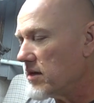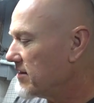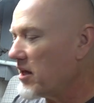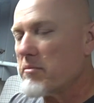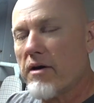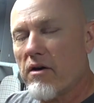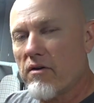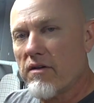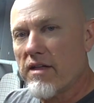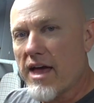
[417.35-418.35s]
think
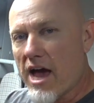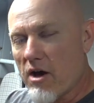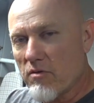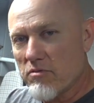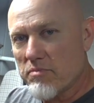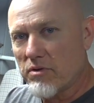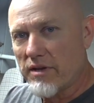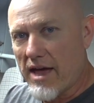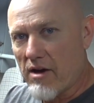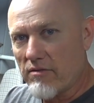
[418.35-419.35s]
about how you pull
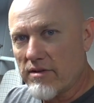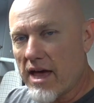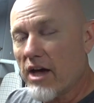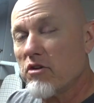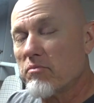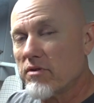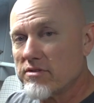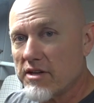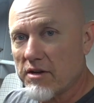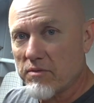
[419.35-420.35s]
it out, how you
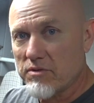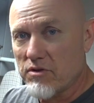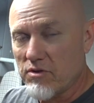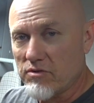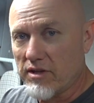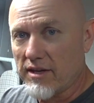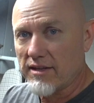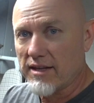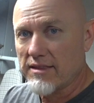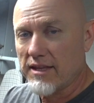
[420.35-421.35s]
present it when you're using
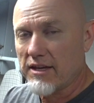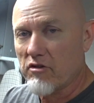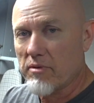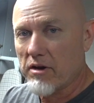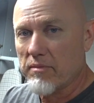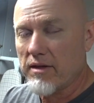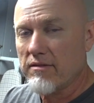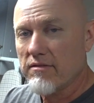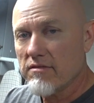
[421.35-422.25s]
I think everybody be